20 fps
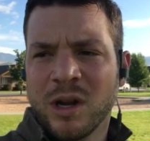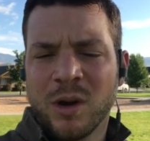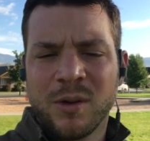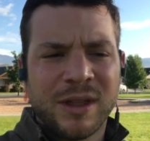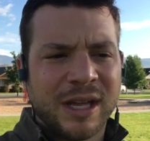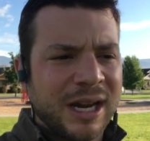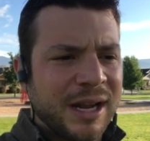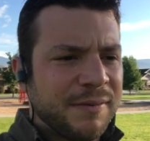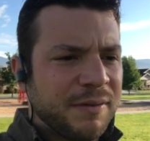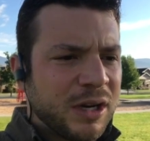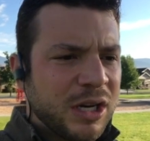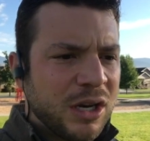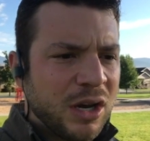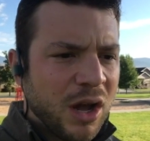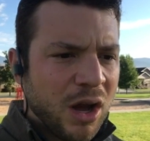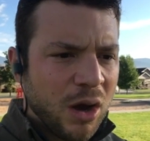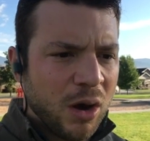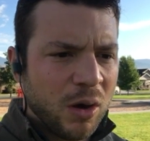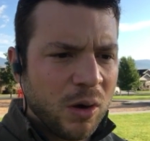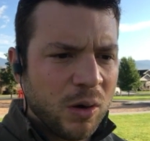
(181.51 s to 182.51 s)
Know that every
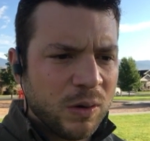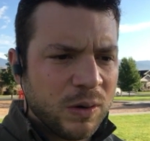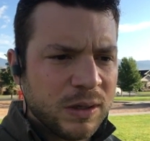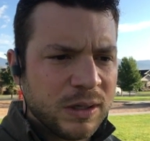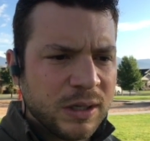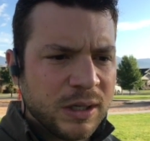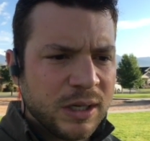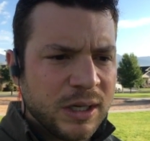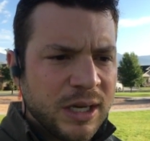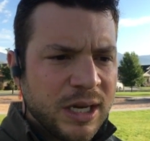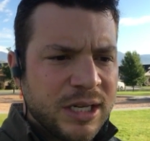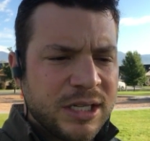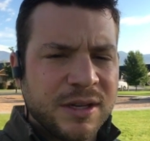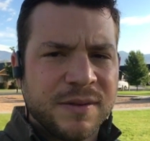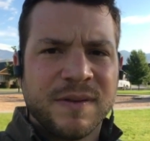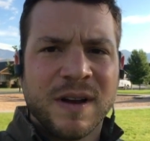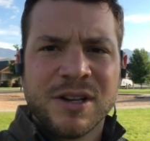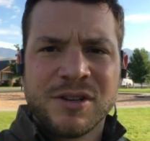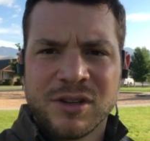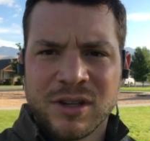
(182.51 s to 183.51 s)
no is
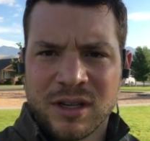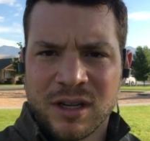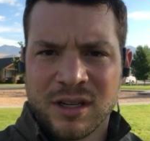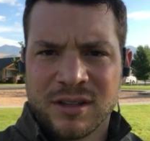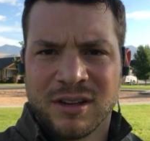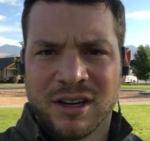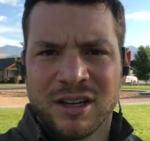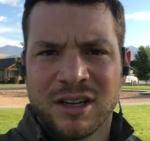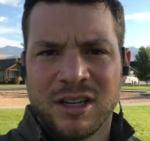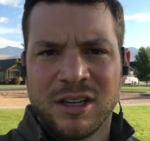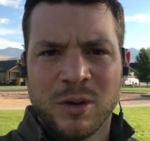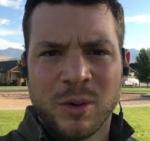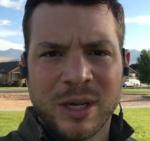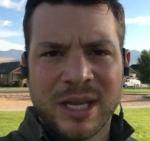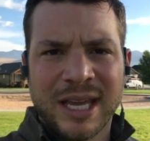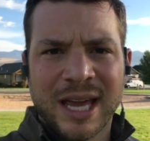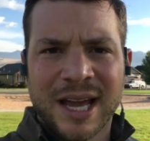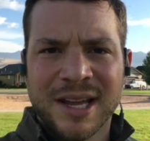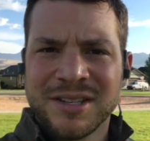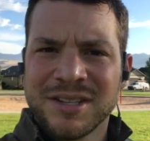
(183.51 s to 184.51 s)
eventually going to turn into a
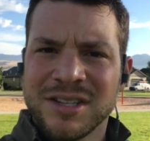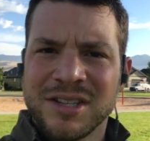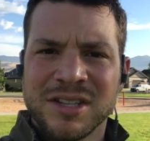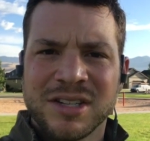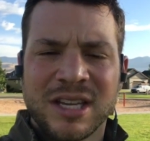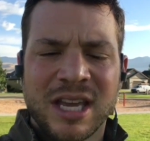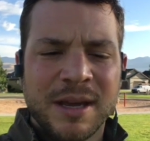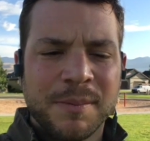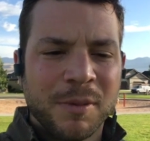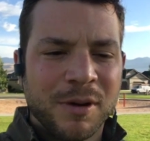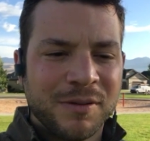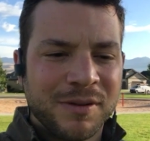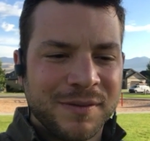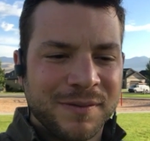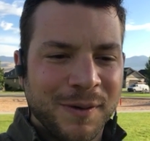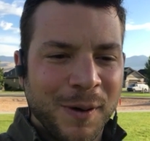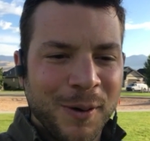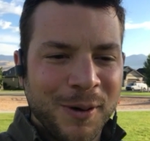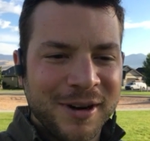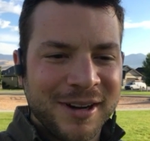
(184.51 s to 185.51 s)
yes, and just keep moving
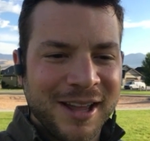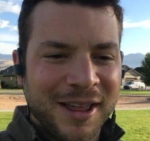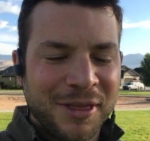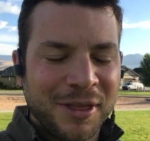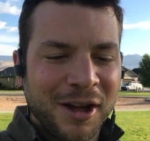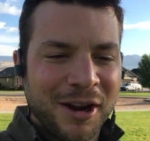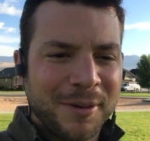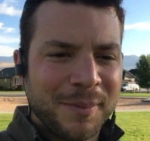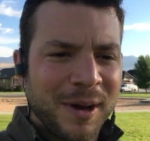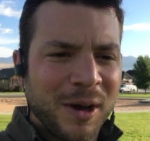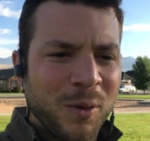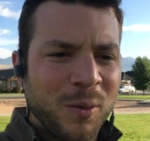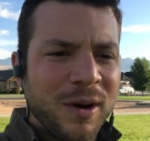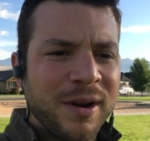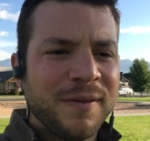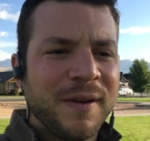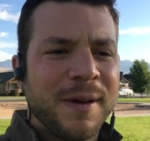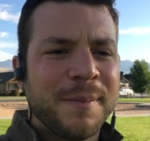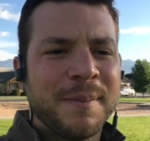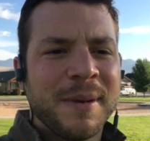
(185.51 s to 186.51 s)
forward. And I thought about, what
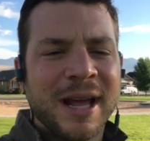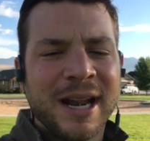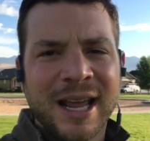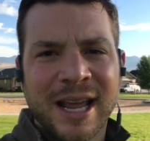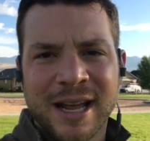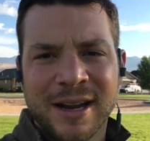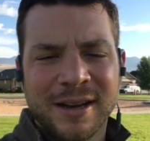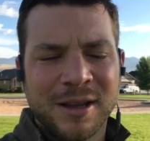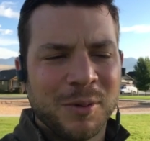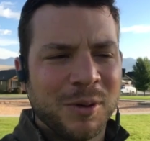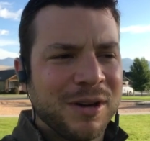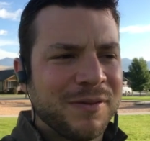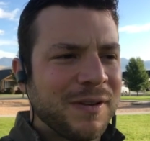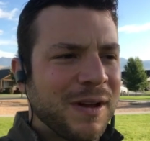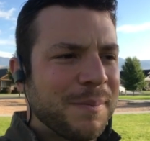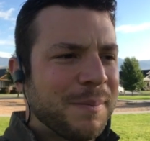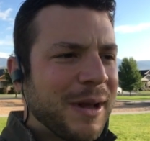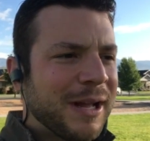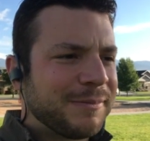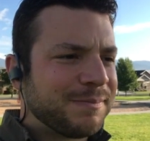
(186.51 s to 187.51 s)
if I met Andy? What if
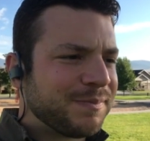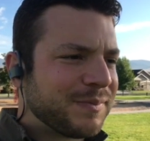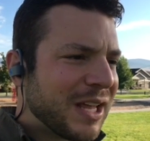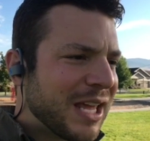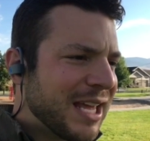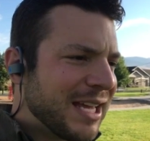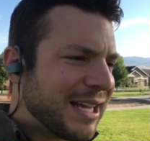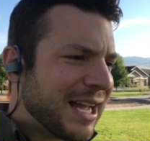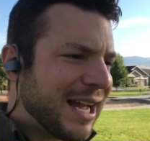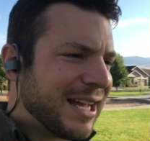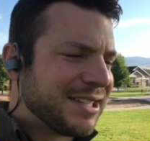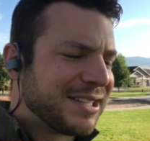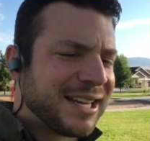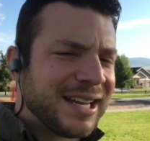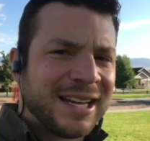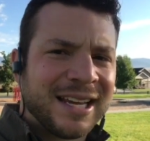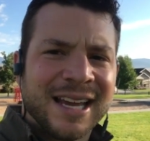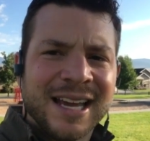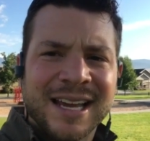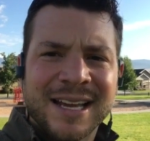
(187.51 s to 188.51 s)
I met guys
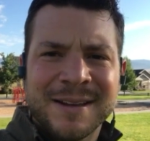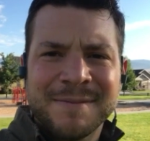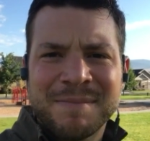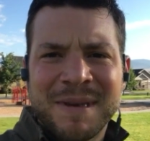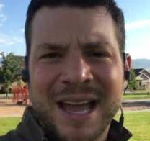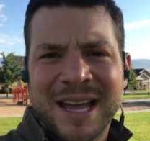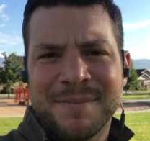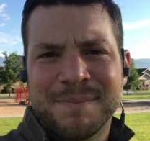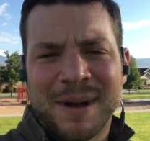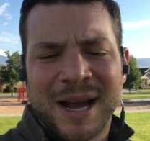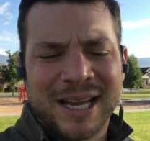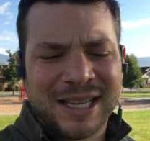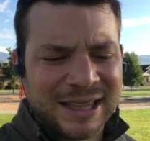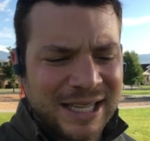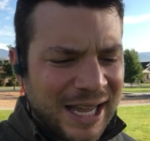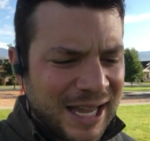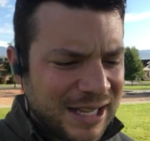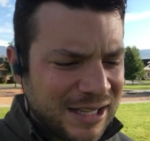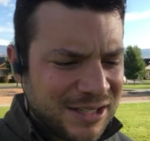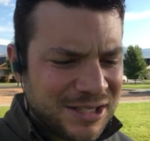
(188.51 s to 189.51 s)
like Ed
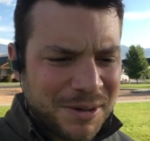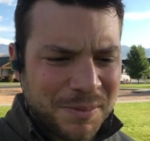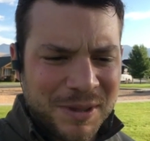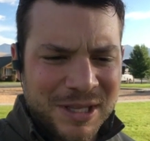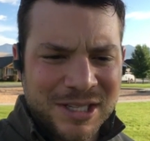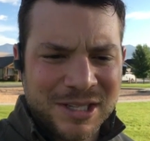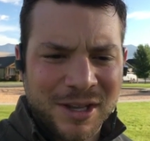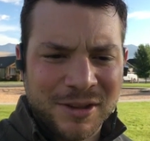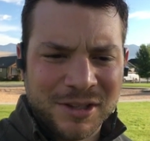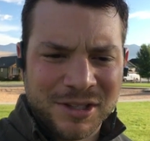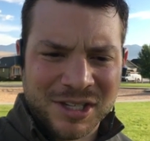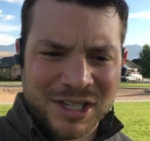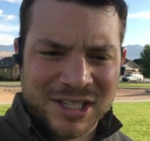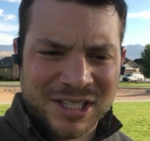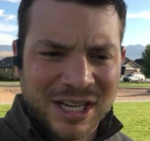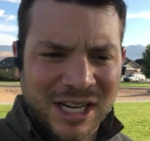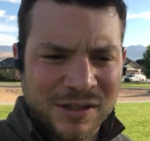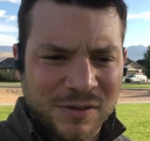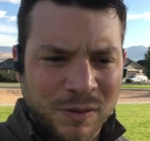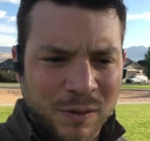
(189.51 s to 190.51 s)
Milet and some of these other
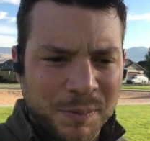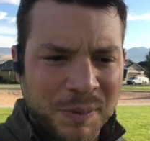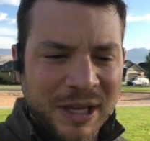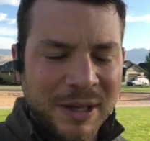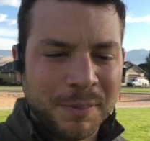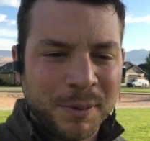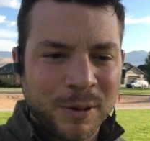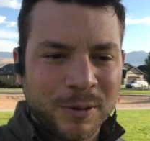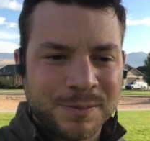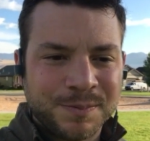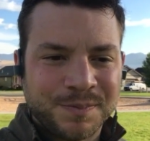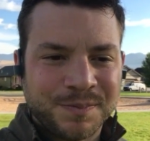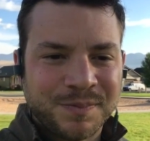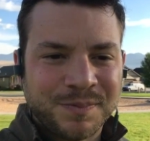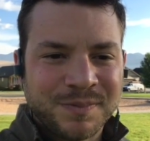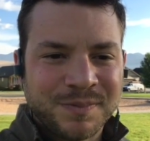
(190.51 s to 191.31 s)
successful people?